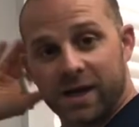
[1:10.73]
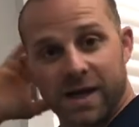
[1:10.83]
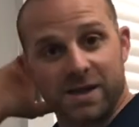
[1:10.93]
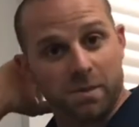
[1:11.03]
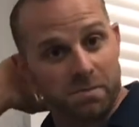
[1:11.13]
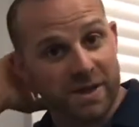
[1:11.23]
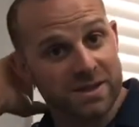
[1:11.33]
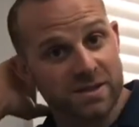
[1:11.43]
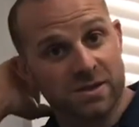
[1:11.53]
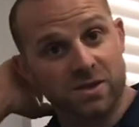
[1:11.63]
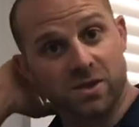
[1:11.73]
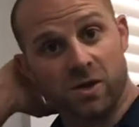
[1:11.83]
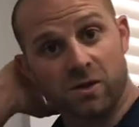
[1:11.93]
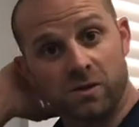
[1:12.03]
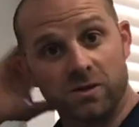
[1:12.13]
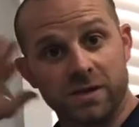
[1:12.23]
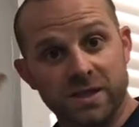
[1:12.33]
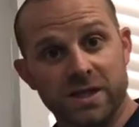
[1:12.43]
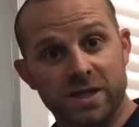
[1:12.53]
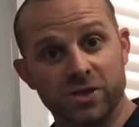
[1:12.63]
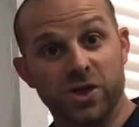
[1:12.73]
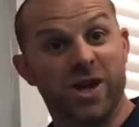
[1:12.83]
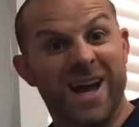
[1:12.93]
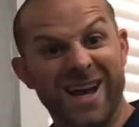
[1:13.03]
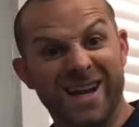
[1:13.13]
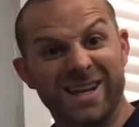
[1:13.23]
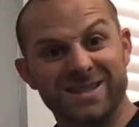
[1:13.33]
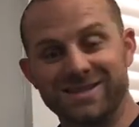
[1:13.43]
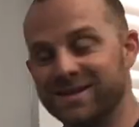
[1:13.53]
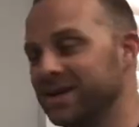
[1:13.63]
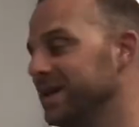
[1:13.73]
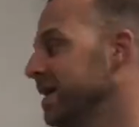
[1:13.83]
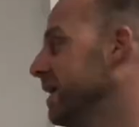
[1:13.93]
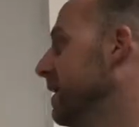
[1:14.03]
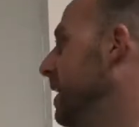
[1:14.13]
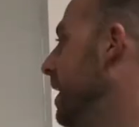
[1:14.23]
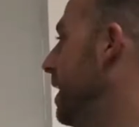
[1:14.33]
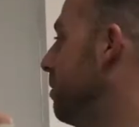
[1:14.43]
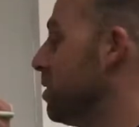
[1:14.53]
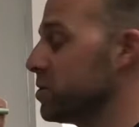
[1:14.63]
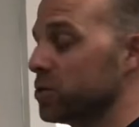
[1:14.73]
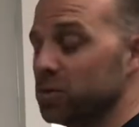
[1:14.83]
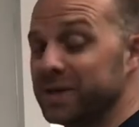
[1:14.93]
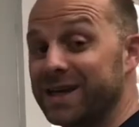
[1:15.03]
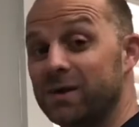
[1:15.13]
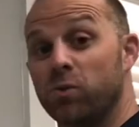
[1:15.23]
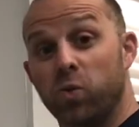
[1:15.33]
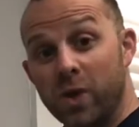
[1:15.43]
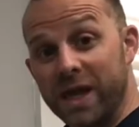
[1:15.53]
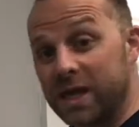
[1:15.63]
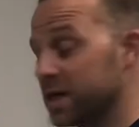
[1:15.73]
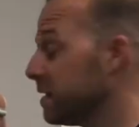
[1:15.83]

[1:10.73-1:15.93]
at the base of the skull, these guys are your headaches. Muscle group to get weak